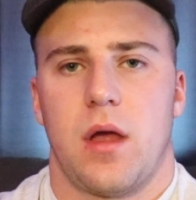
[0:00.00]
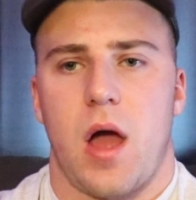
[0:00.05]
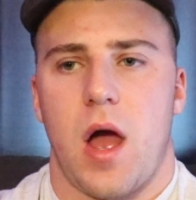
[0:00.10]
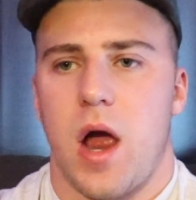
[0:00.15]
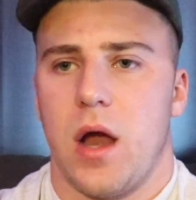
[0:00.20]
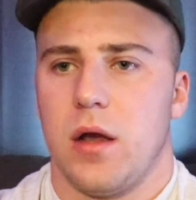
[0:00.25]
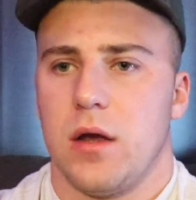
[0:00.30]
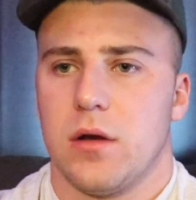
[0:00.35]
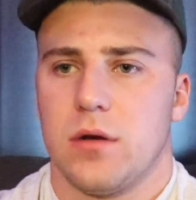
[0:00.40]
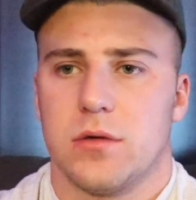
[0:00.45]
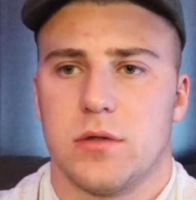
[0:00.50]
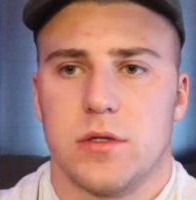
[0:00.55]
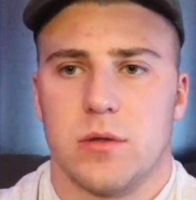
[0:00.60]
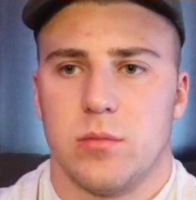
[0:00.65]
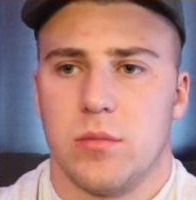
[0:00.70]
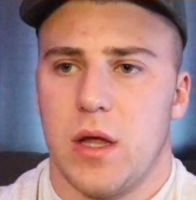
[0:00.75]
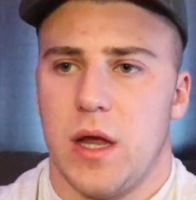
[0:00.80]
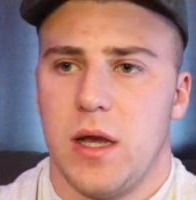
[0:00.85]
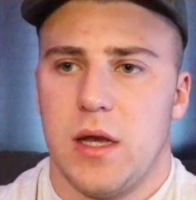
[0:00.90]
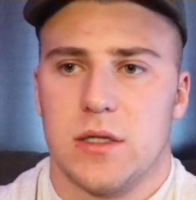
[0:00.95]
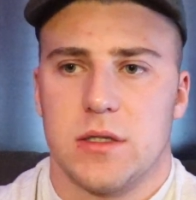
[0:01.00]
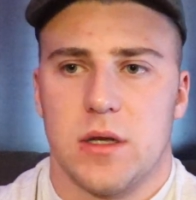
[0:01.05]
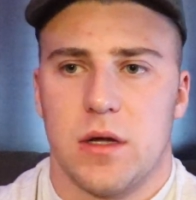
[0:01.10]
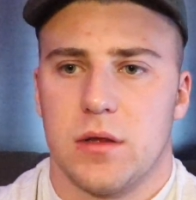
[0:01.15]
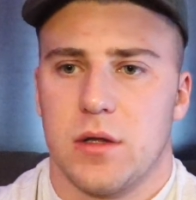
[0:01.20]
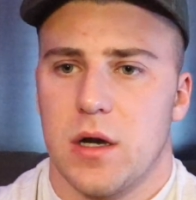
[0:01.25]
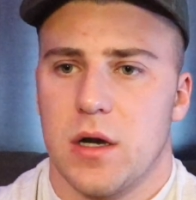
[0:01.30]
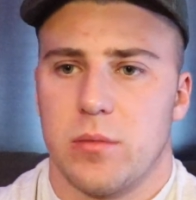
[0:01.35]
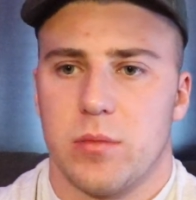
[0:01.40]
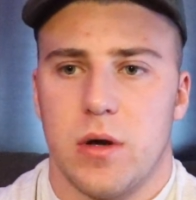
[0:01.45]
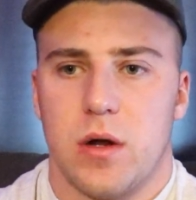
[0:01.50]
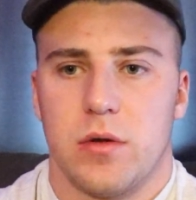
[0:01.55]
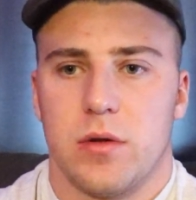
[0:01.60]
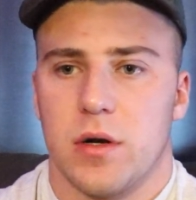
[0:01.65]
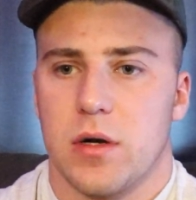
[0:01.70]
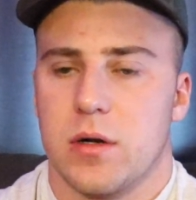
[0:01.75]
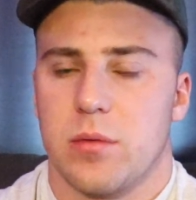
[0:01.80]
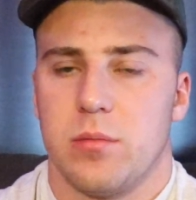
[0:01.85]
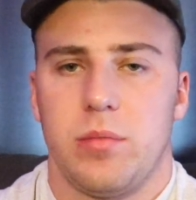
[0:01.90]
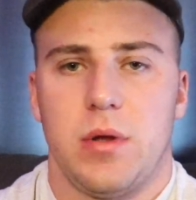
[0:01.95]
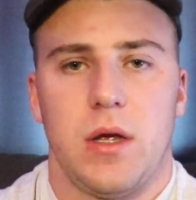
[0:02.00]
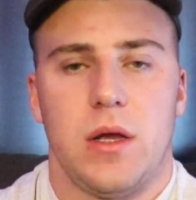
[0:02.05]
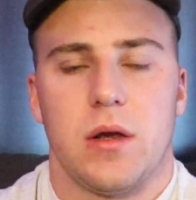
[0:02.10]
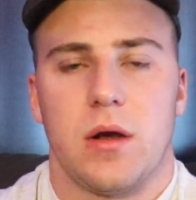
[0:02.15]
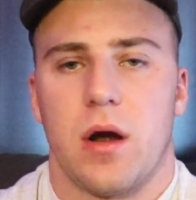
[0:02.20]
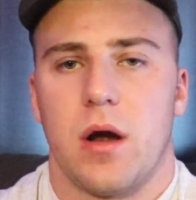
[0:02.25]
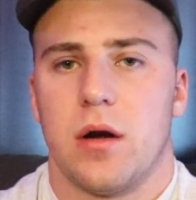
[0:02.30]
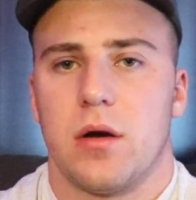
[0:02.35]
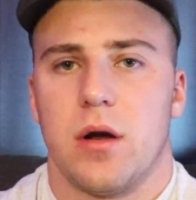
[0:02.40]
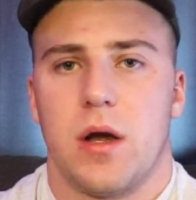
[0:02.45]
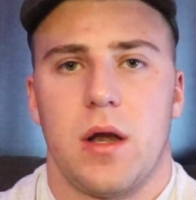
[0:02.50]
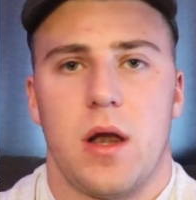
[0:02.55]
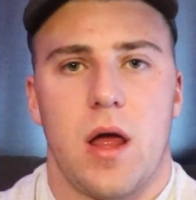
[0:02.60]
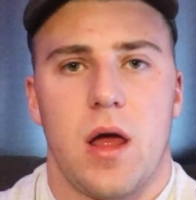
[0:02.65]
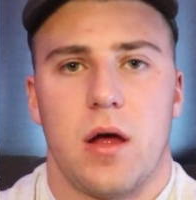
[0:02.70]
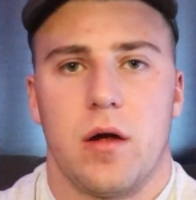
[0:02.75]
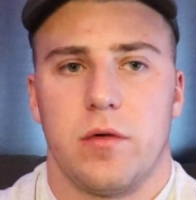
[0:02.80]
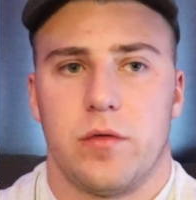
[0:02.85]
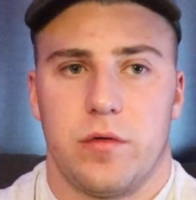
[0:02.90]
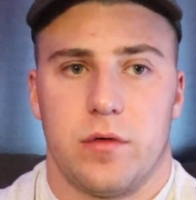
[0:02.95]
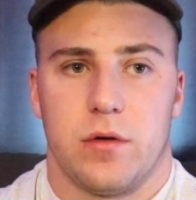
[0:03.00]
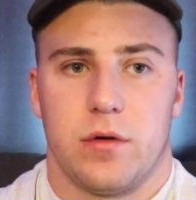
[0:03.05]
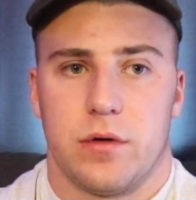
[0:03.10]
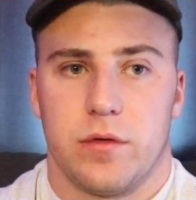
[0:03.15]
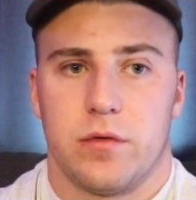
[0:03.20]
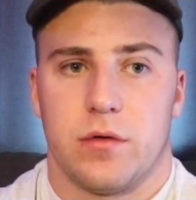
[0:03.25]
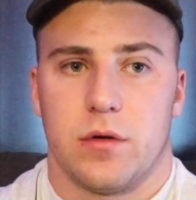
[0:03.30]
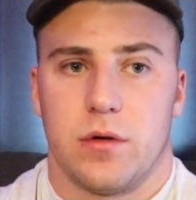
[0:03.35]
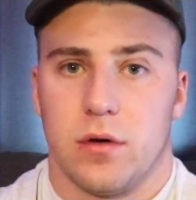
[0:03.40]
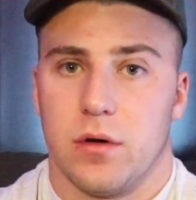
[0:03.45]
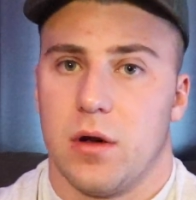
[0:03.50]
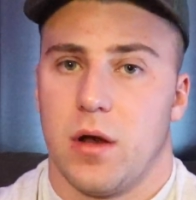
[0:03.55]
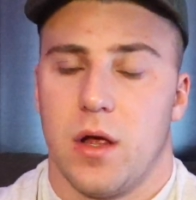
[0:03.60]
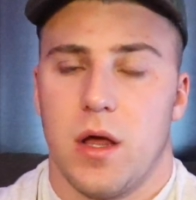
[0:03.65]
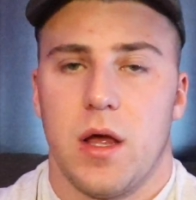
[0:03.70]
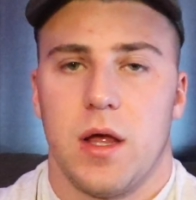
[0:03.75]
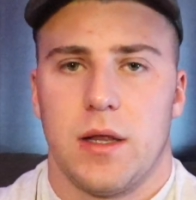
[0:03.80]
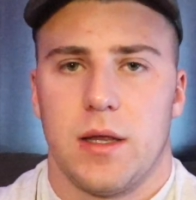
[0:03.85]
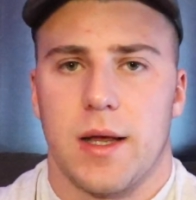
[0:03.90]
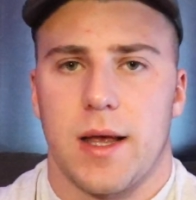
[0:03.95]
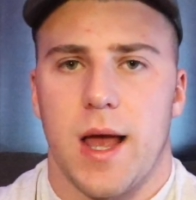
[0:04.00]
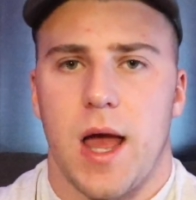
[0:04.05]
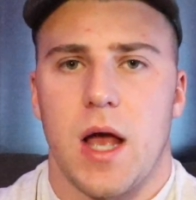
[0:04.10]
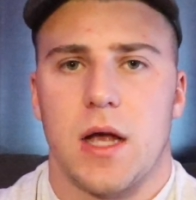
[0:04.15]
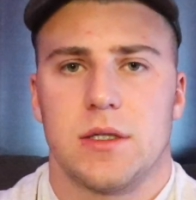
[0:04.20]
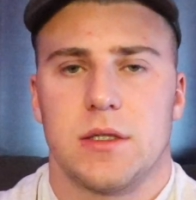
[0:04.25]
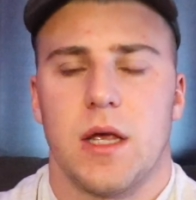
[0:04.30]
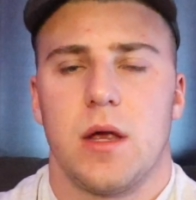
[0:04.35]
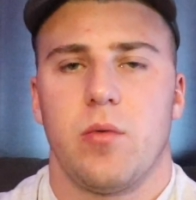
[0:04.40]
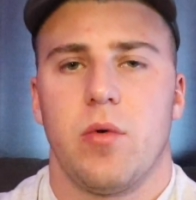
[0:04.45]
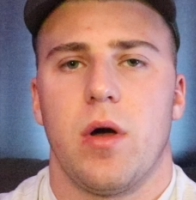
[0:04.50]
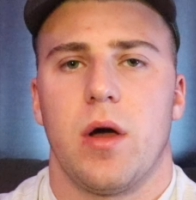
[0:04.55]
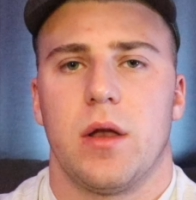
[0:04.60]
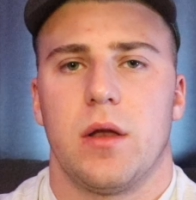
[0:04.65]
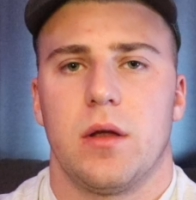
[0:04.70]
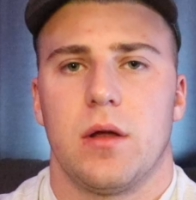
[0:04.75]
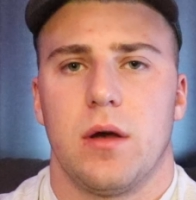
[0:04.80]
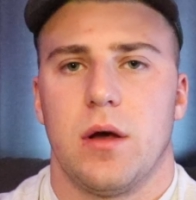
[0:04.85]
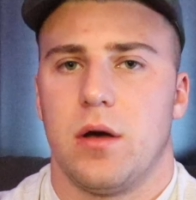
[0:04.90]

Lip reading: I know some ladies out there, bro, they're competing hard right now for the guys they want.